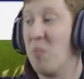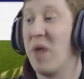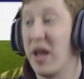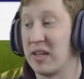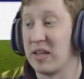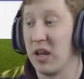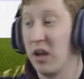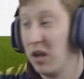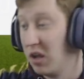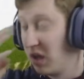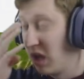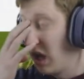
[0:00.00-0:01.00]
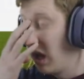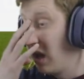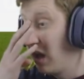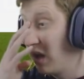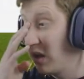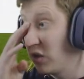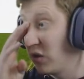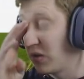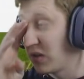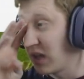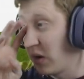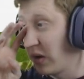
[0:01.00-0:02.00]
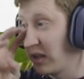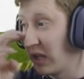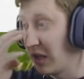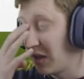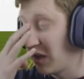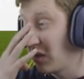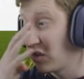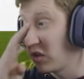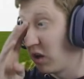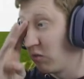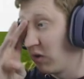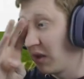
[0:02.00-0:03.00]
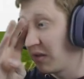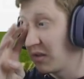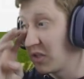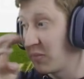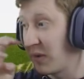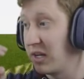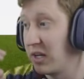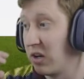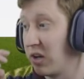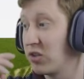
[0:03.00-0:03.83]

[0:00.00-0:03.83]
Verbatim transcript: a better uh, youth scout in that third slot rather than spending